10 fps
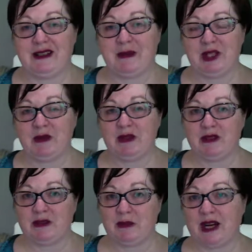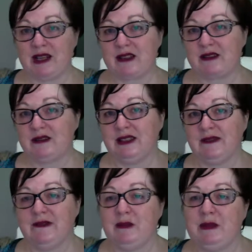especially with all the practical
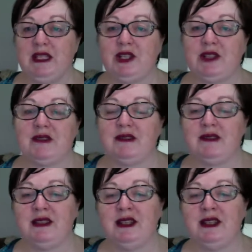information.